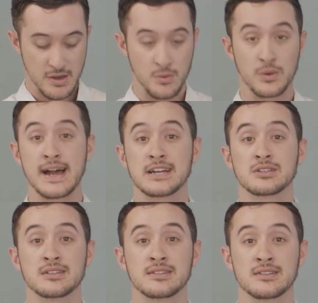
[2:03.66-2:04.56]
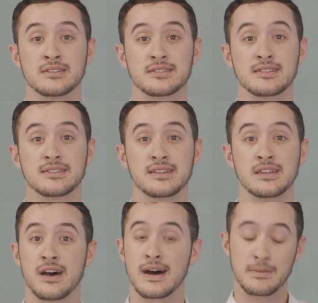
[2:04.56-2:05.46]
we're actually starting to see
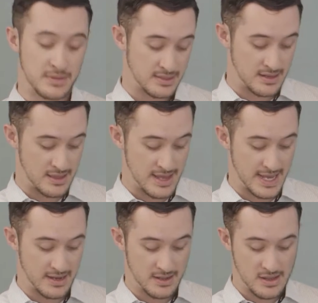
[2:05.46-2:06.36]
the opposite of that.